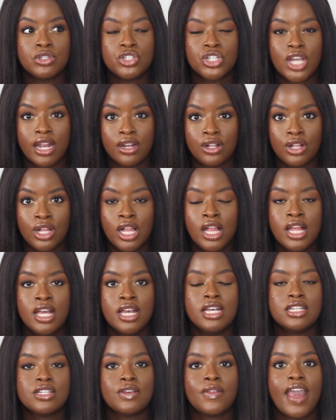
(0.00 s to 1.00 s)
channel.
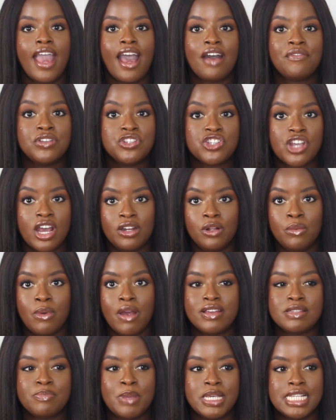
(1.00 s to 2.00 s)
So they have a channel
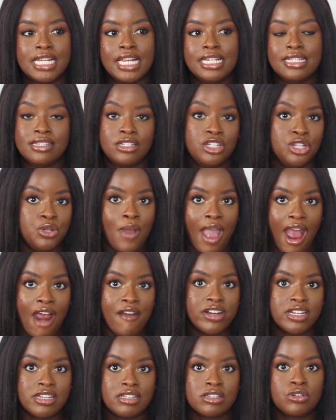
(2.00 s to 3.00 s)
where it's basically these two
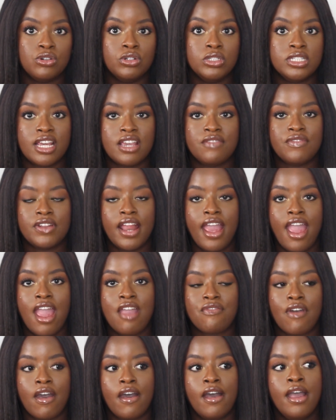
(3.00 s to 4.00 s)
characters called Dave and
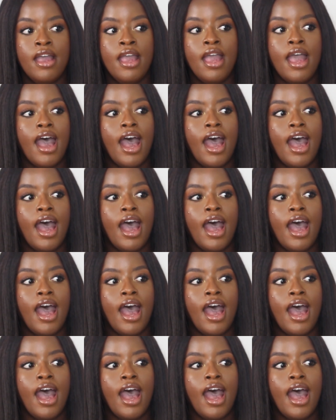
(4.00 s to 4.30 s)
Ava,